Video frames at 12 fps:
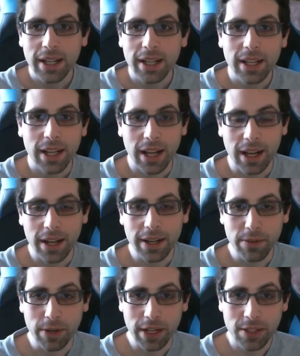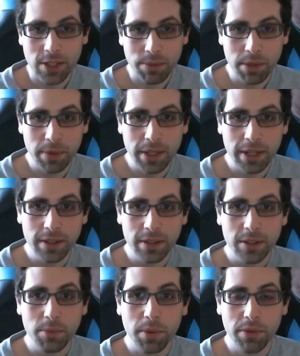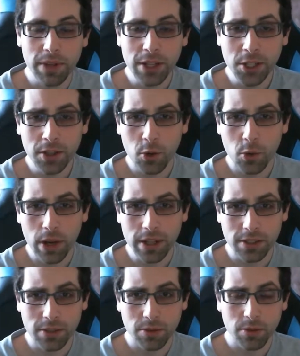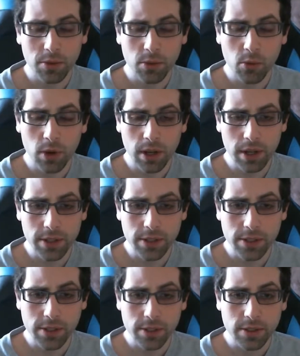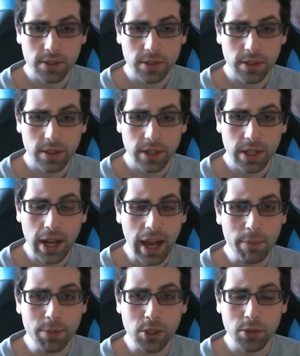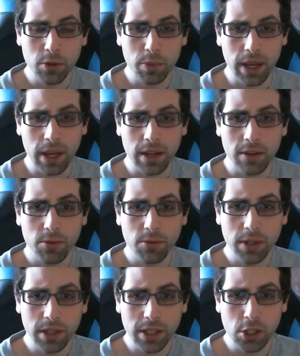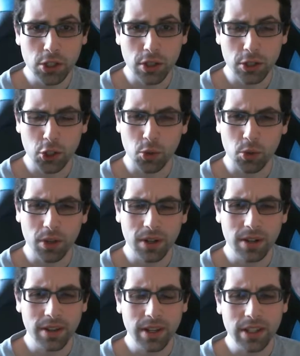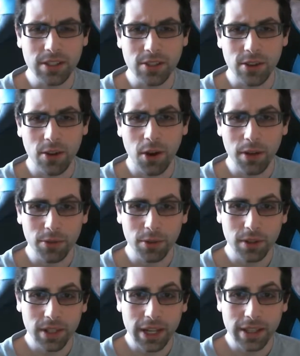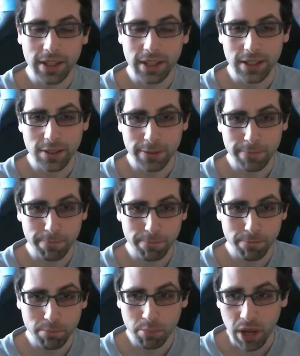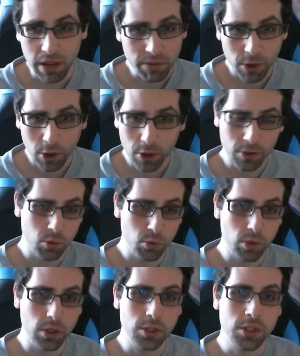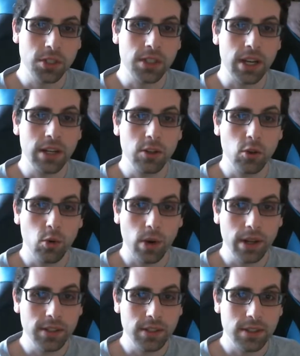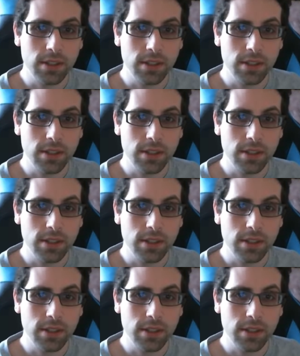never got to summon the minion. But finishing the quest was an absolute pain. Really just a chore. It's awful. I think it's by far the worst designed quest